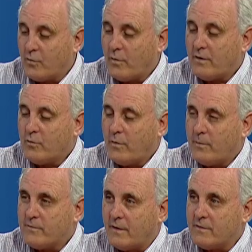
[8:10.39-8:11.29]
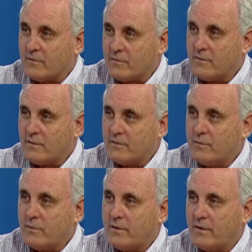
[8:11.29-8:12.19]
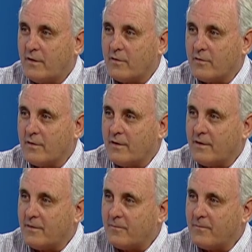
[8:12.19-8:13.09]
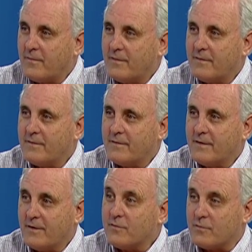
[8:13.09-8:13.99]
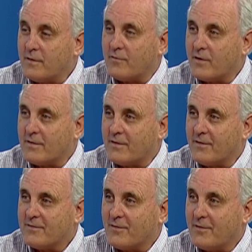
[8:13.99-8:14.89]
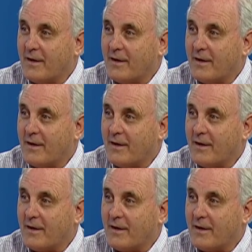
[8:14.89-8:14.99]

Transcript: go out on the website, there's still a two hundred dollar uh, gift certificate. Oh, great.